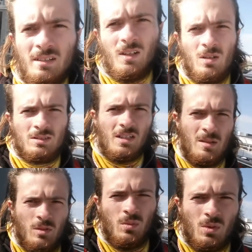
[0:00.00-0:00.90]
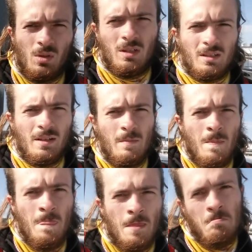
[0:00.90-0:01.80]
long time to walk
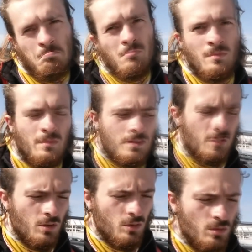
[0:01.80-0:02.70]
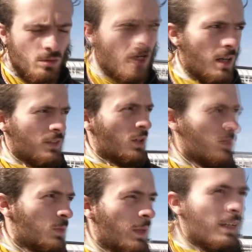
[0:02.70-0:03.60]
to uh,
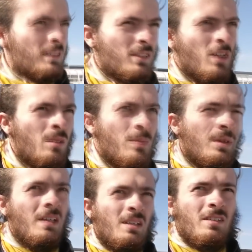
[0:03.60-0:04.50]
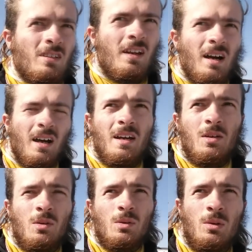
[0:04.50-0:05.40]
Tom's place. Tom is a
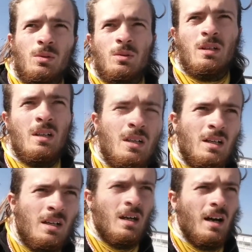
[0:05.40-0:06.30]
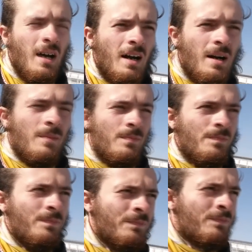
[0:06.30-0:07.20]
guy who
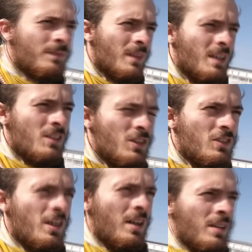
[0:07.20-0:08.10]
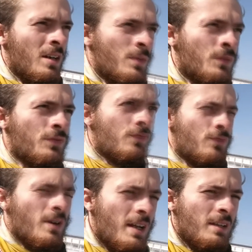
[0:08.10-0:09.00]
um, is a son of a
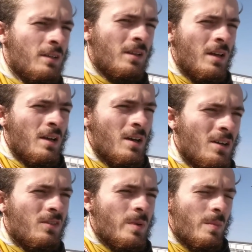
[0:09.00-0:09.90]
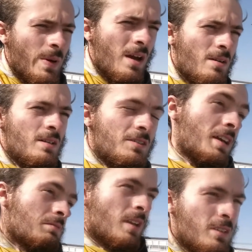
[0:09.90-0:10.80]
friend of my
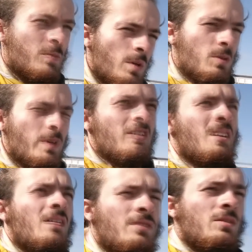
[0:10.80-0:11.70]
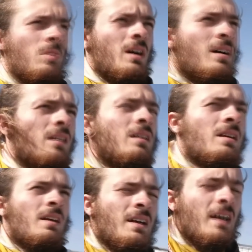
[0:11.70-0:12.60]
parents and I suppose myself as well.
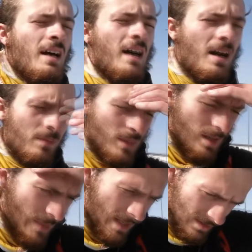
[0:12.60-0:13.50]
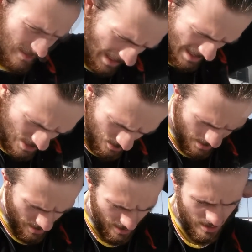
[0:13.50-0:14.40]
Um, I met
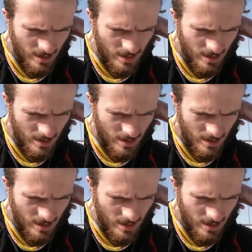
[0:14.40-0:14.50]
Andrea,